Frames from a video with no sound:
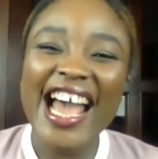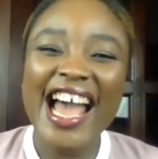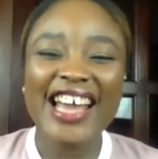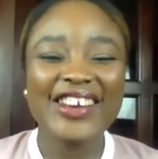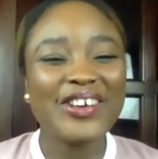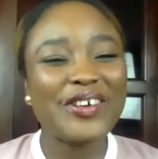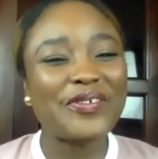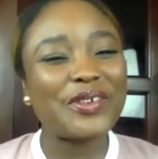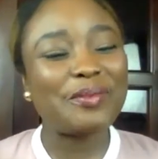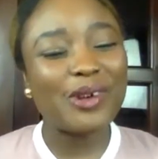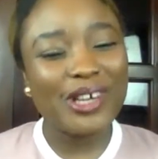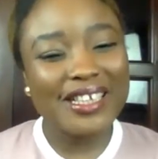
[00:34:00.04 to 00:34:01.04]
I know a
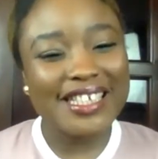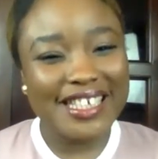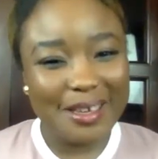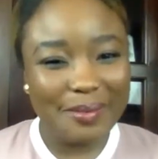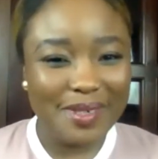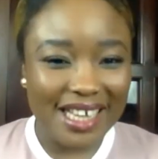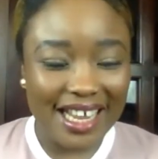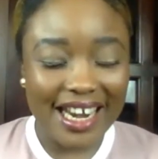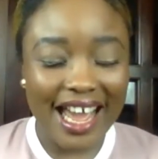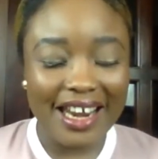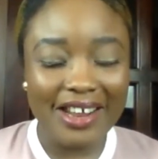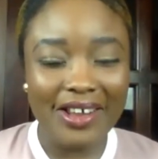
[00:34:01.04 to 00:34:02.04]
few more tips, and
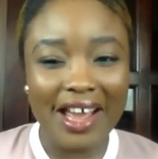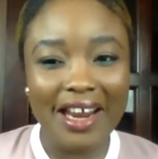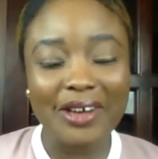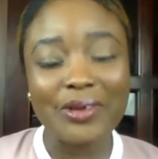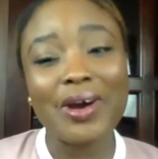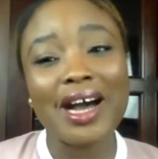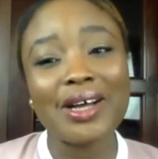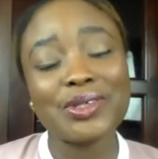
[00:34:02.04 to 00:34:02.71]
I know how